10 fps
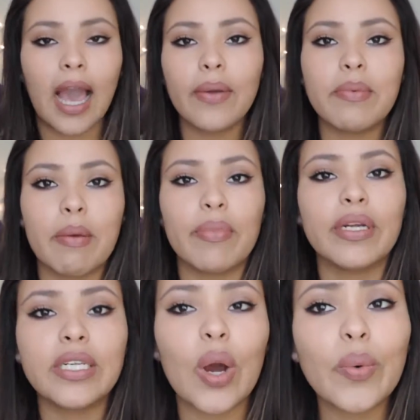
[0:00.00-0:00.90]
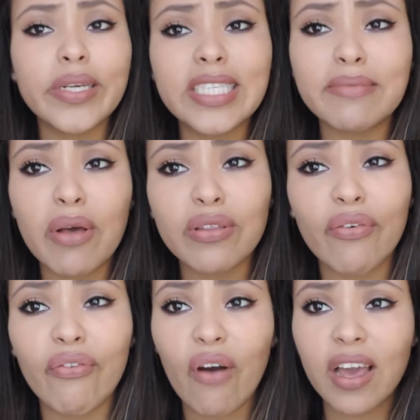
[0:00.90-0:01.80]
I remember it always smelled
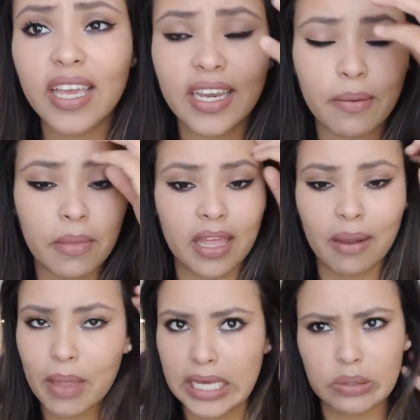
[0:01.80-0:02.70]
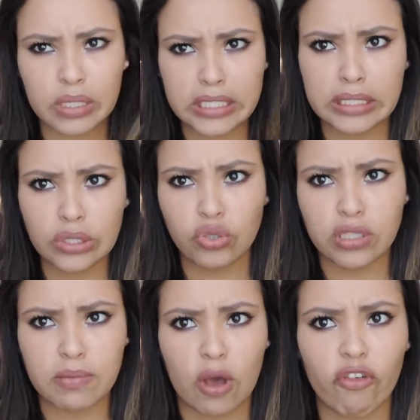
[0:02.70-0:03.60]
funky to me, and I'm like, why does it
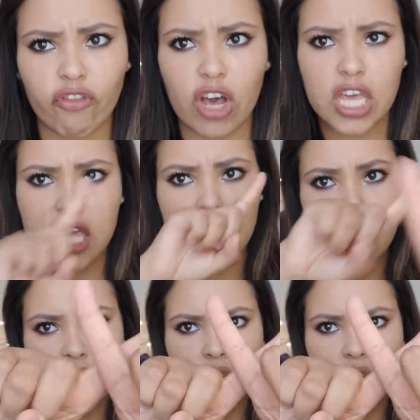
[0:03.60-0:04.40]
smell funky?